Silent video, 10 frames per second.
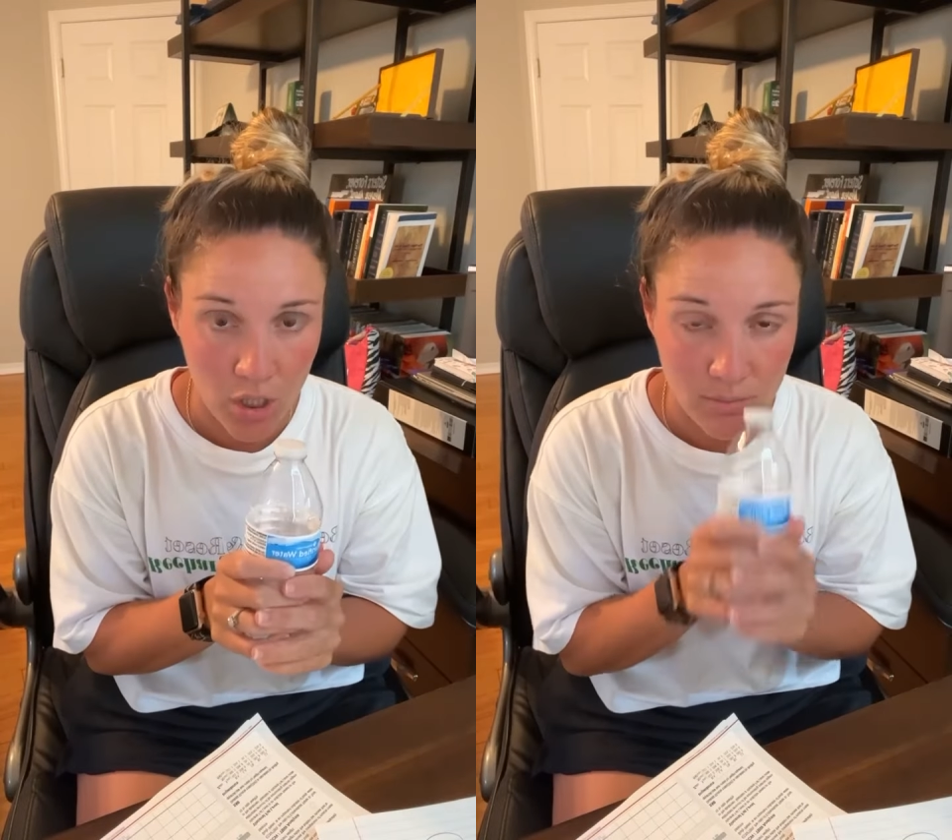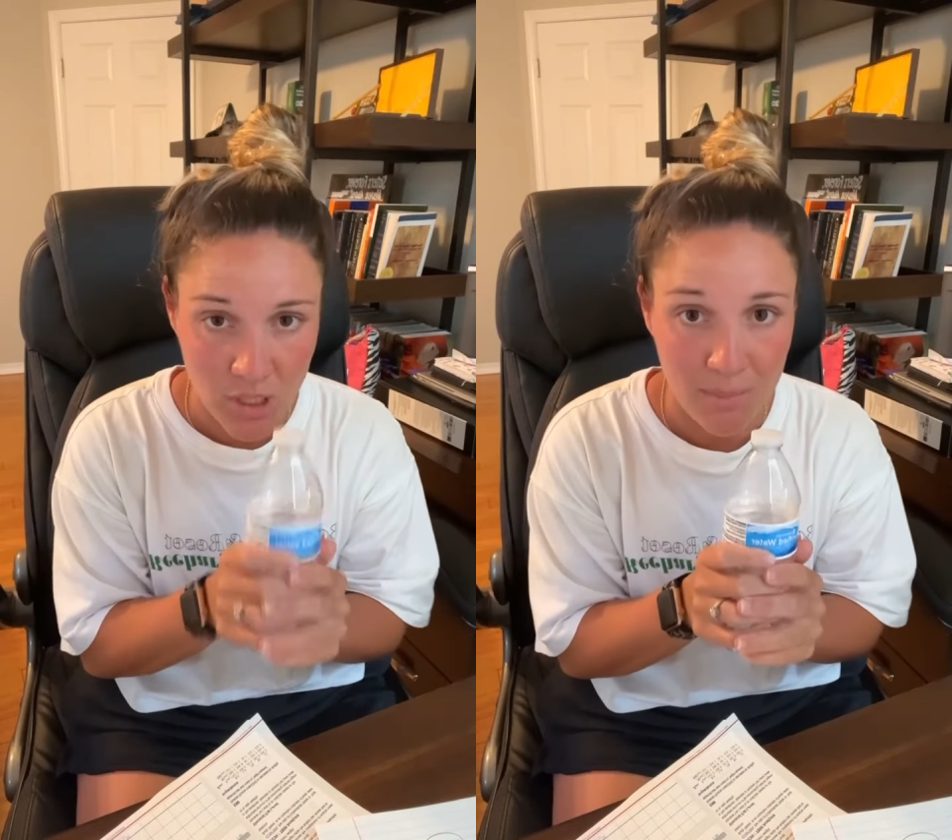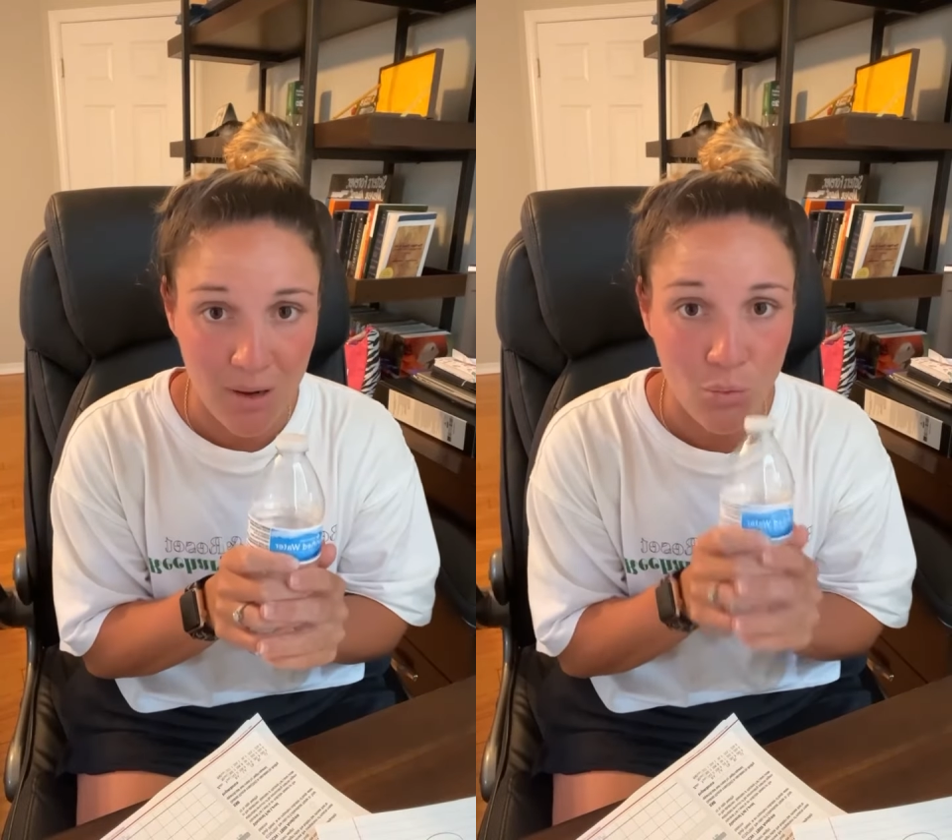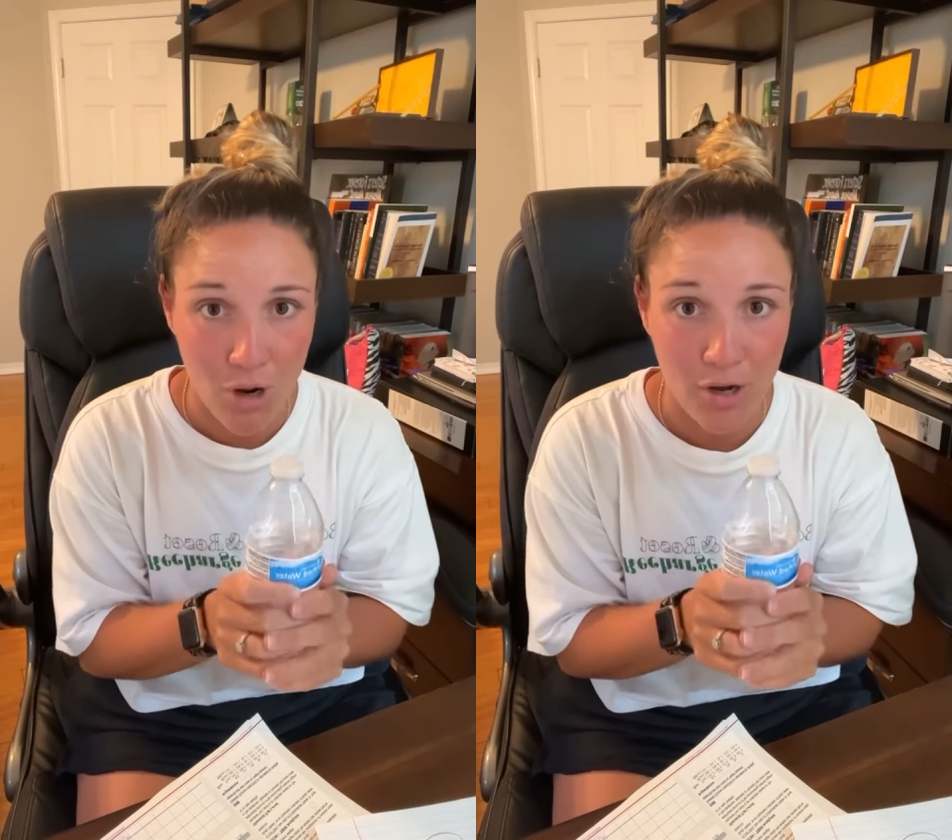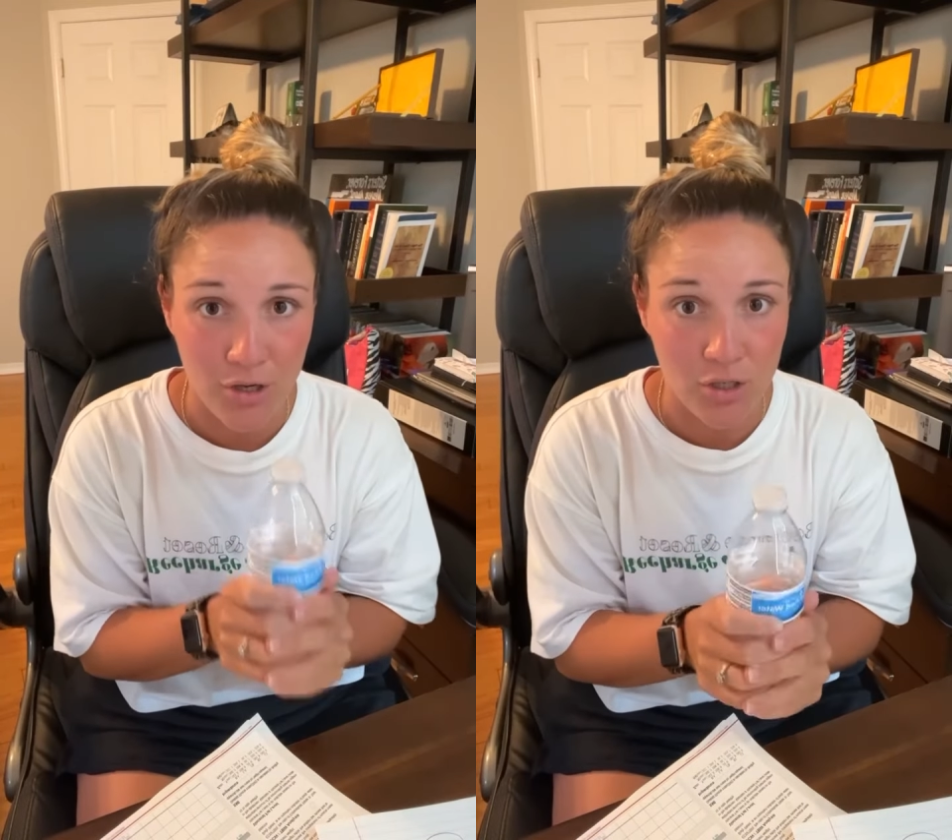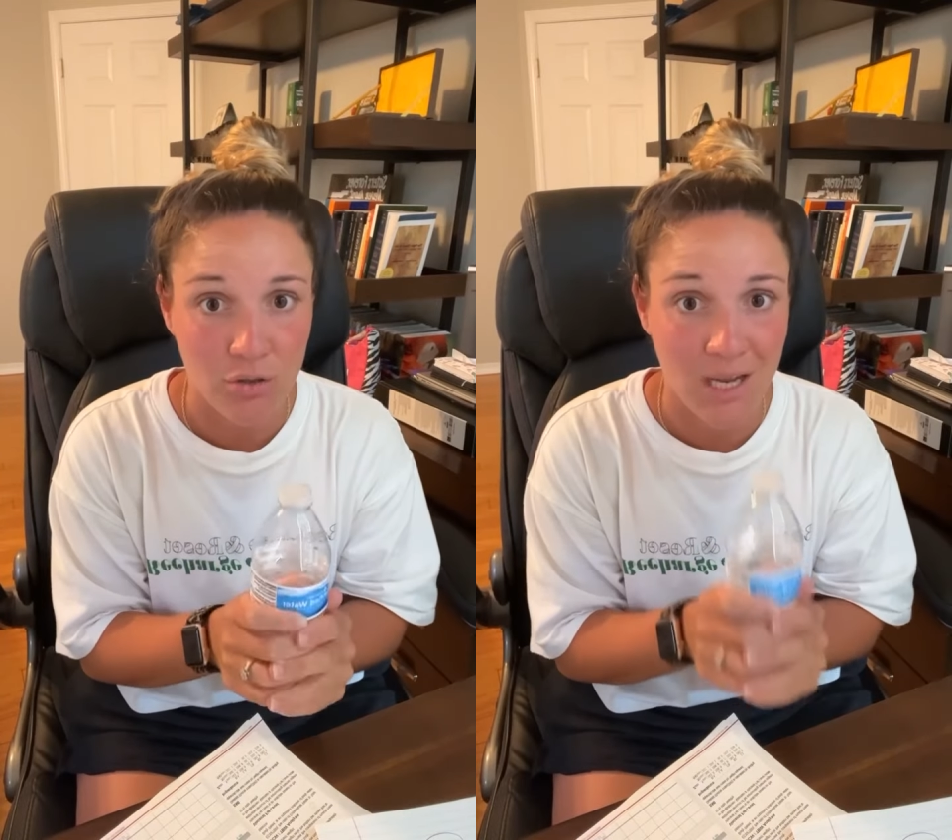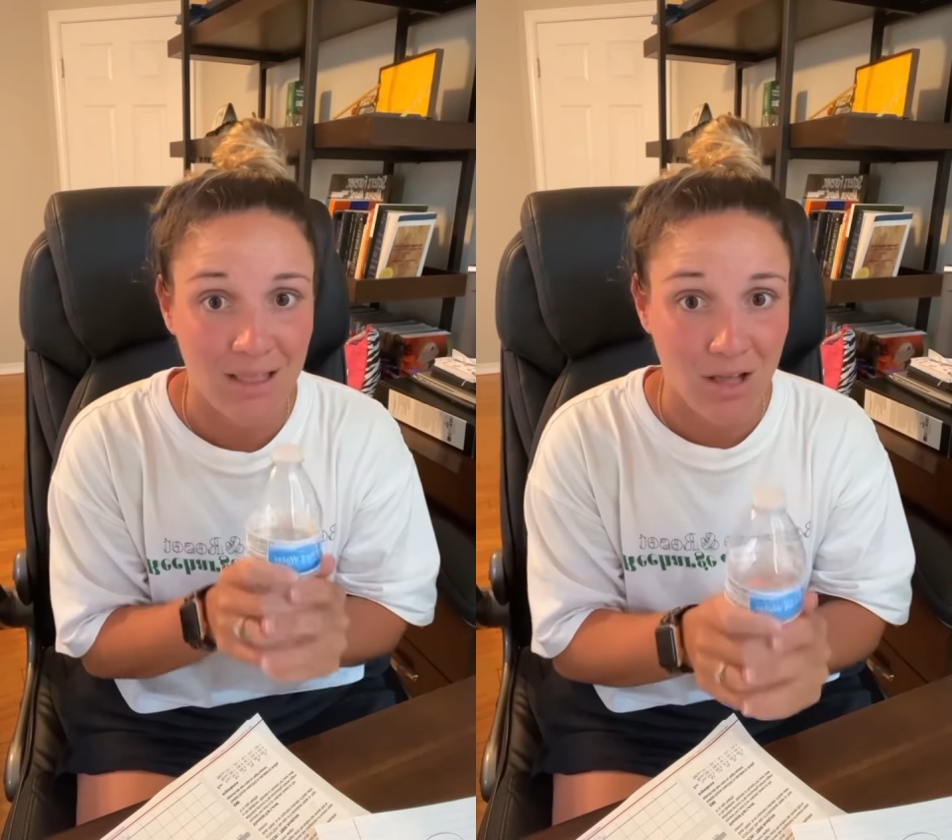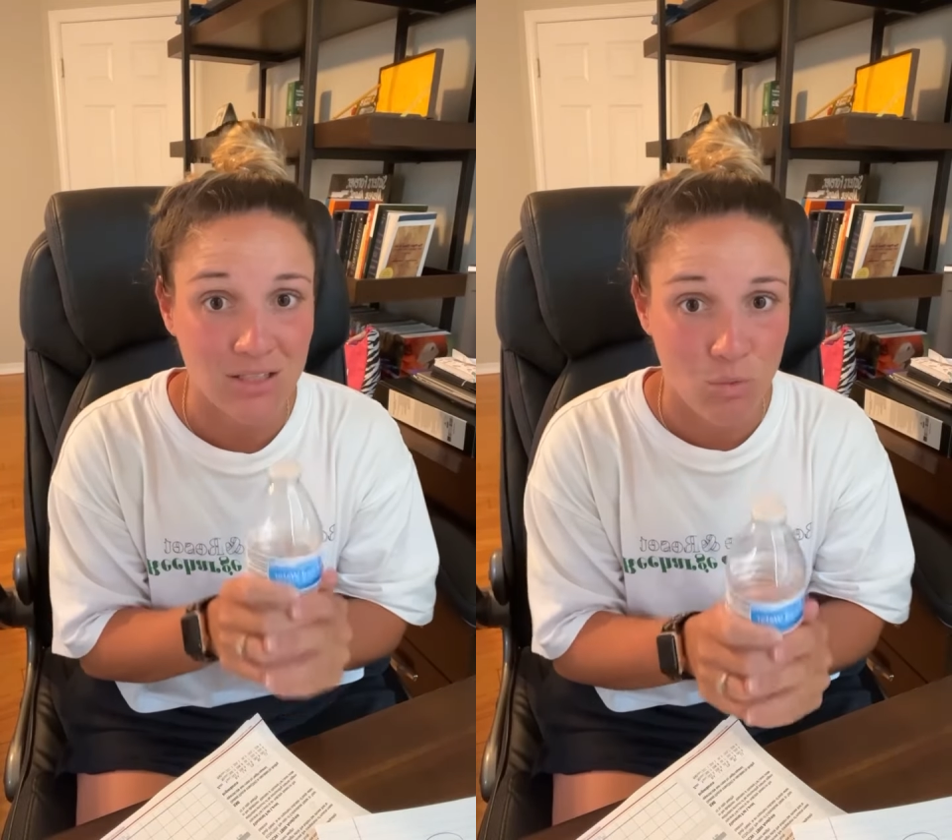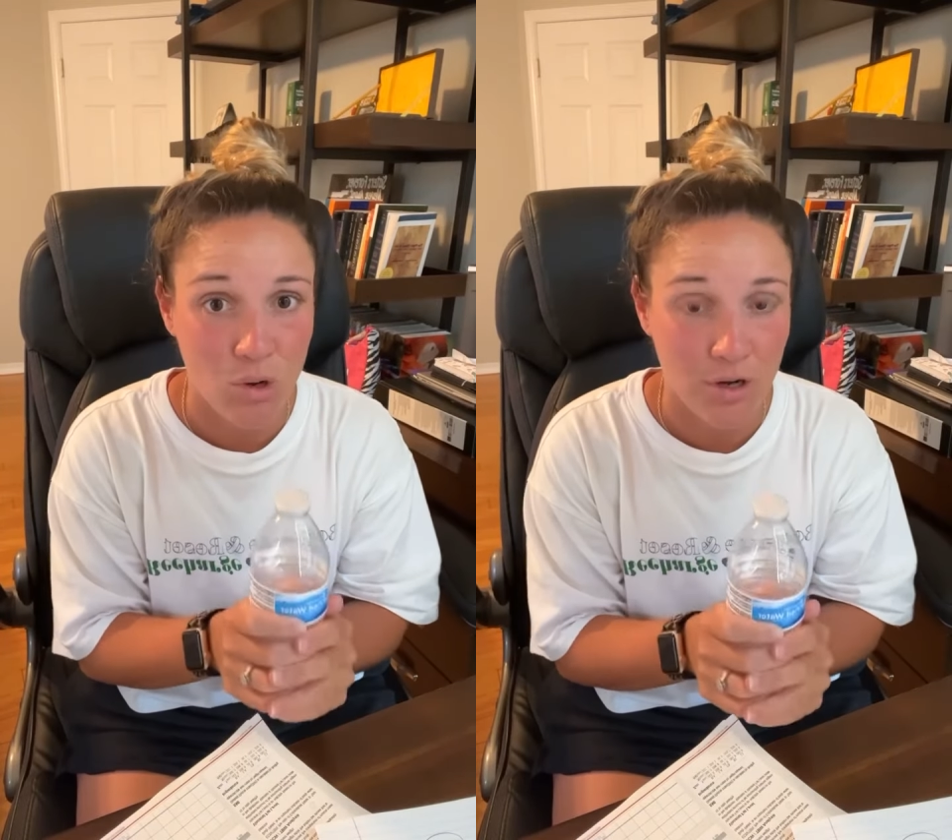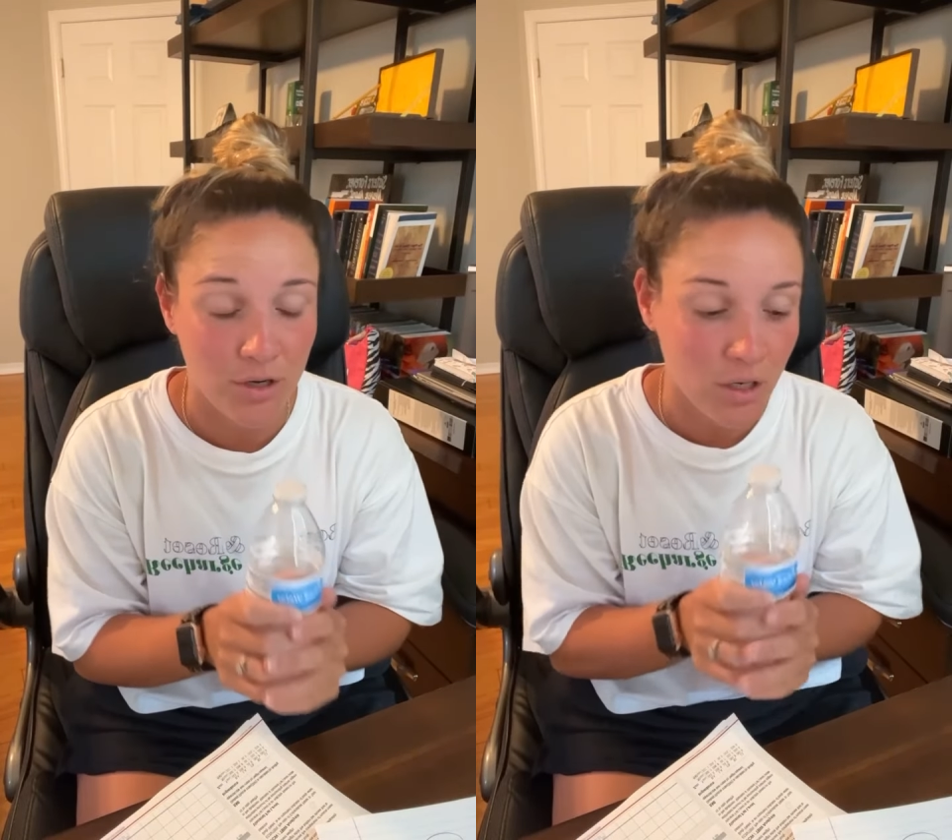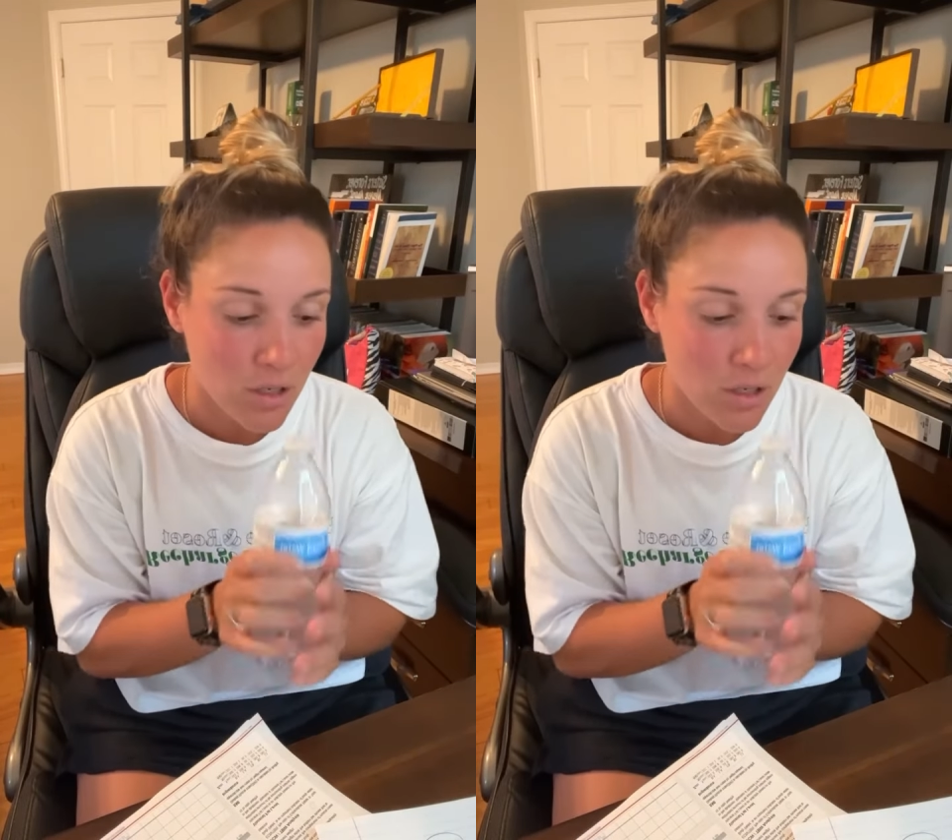I'm talking about water, okay? Lots of water.